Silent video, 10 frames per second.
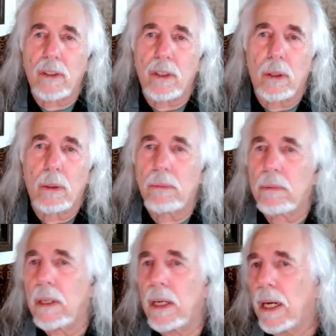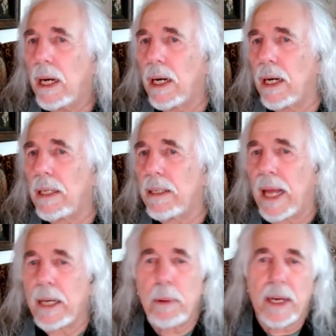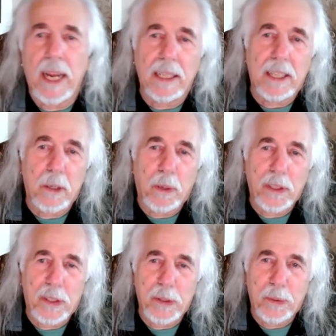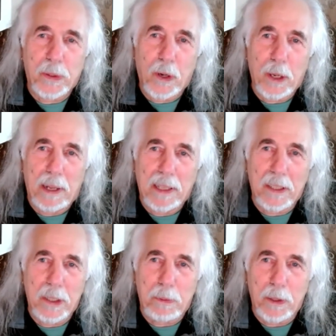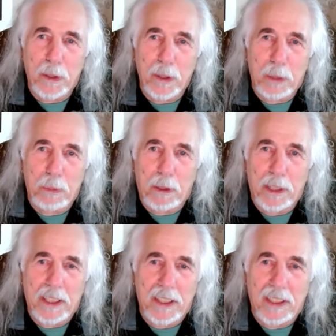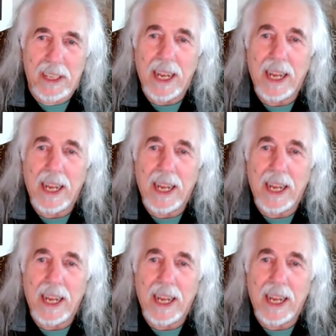So, anybody out there wants to talk about their spiritual experiences,